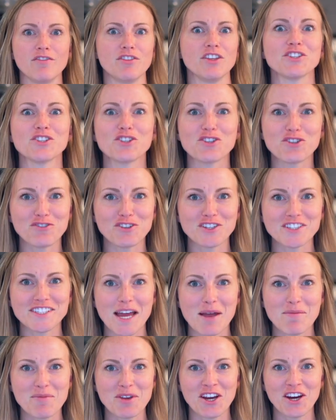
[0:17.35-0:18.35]
If this is your first
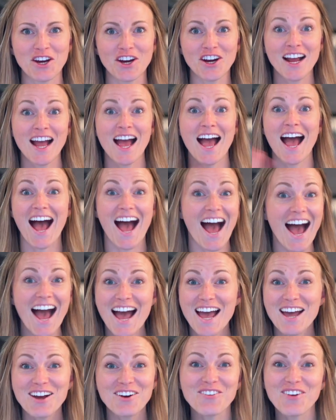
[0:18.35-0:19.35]
time here,
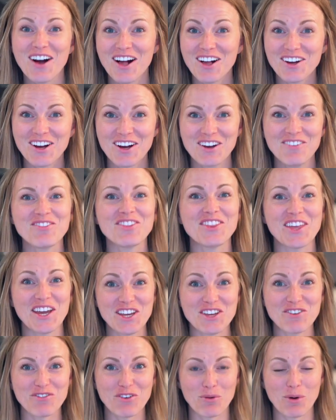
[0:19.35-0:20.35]
hi, welcome,
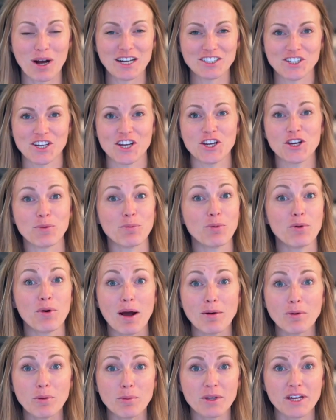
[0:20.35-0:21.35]
thank you for watching. You're
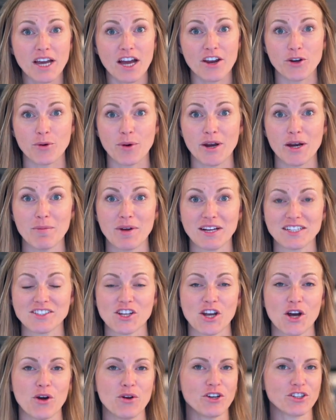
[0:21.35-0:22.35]
probably on your way to
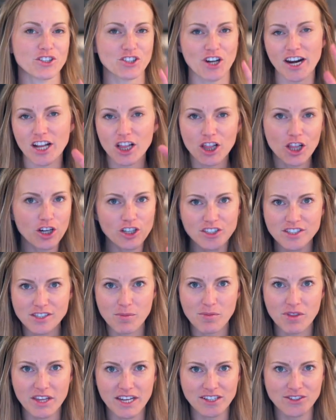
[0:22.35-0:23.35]
Mexico and you're trying to learn
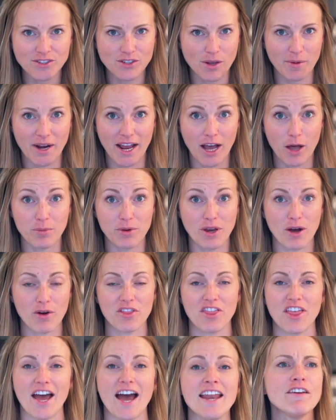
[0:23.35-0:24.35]
some things, so I'm gonna help you out
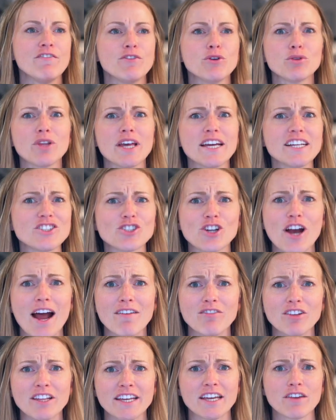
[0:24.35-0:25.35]
with that. If you like
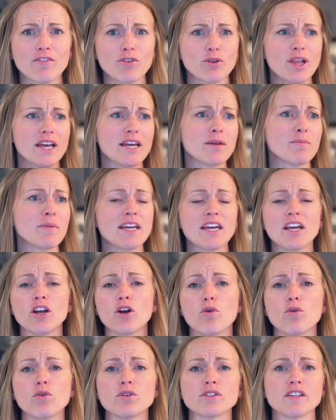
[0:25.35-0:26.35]
traveling, if you like making
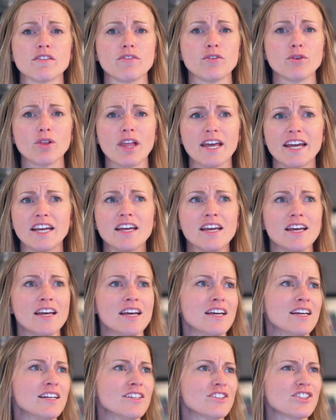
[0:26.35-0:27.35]
goals, if you like
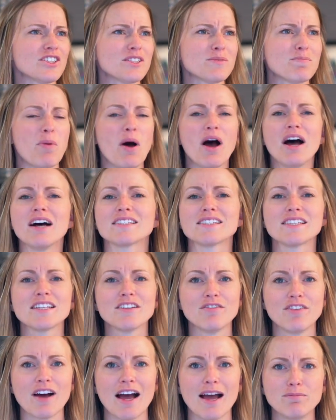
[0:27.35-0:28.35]
just
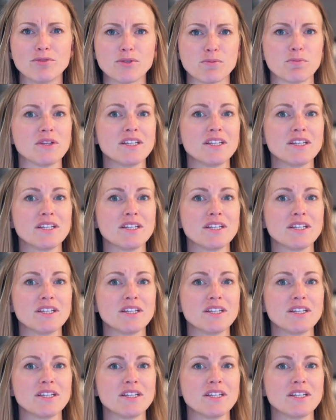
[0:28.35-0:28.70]
positive vibes,